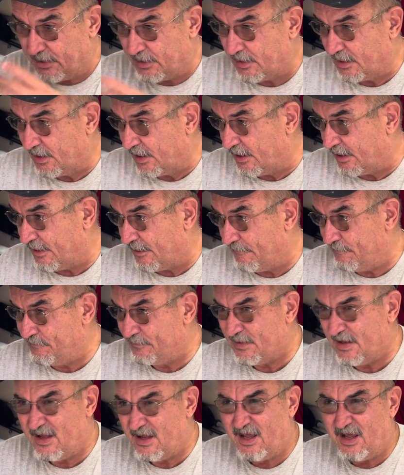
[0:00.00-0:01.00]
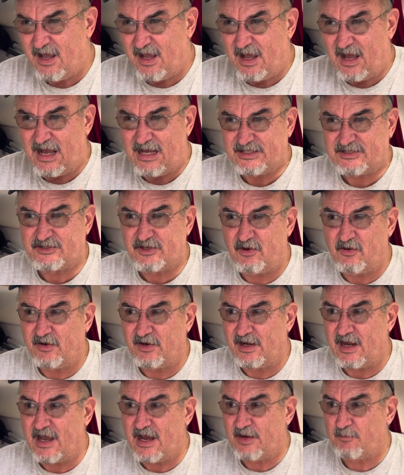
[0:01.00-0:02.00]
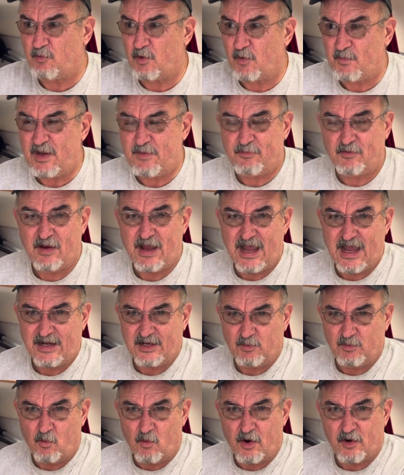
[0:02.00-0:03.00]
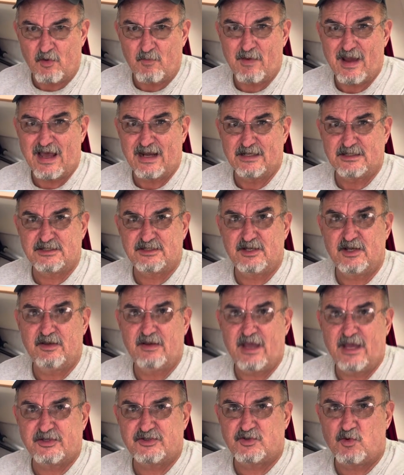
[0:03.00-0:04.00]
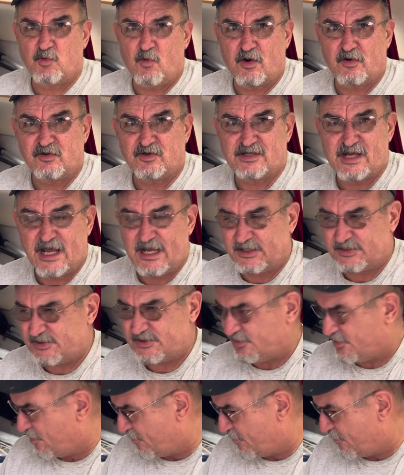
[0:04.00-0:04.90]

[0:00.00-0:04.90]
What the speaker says: I saw online where people added water ballast, extra water tanks to their